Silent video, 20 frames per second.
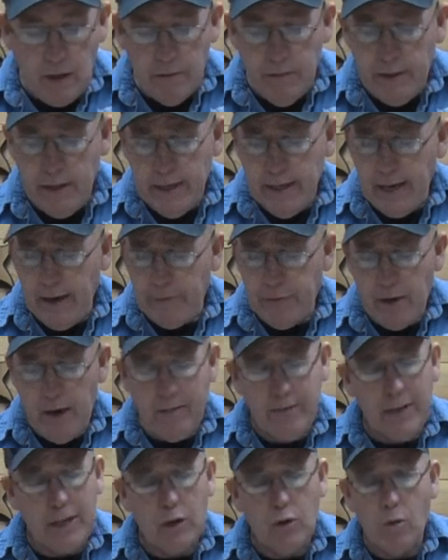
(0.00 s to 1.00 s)
If you
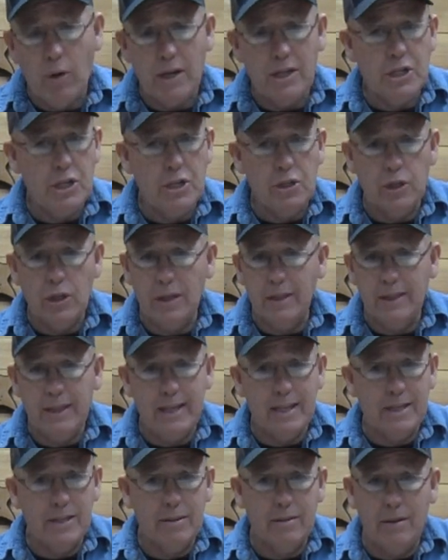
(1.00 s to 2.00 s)
have any questions on
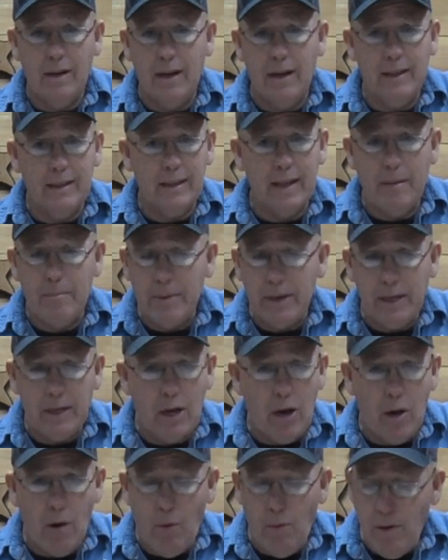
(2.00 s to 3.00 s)
this, uh, let me
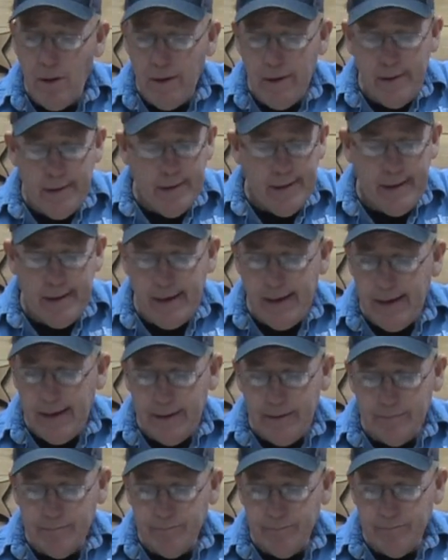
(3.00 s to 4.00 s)
know.
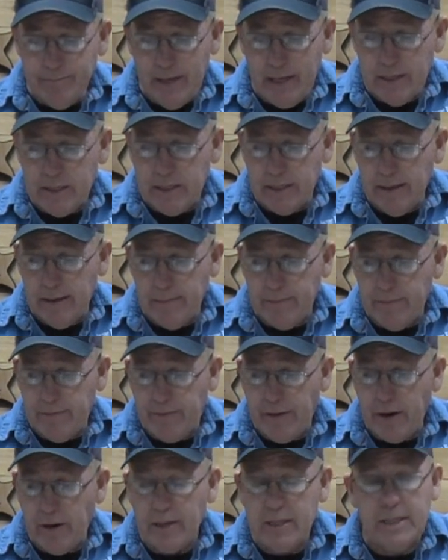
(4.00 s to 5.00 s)
Um, it's a
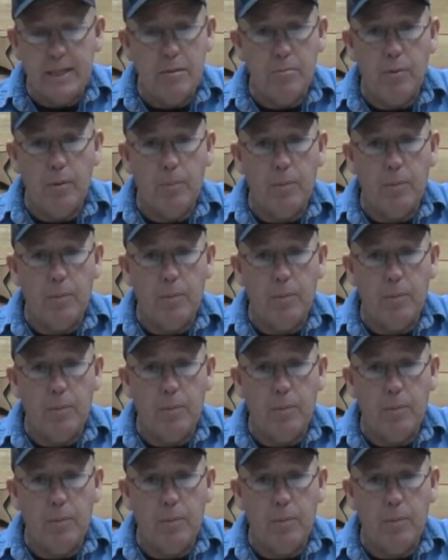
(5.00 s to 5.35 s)
fairly simple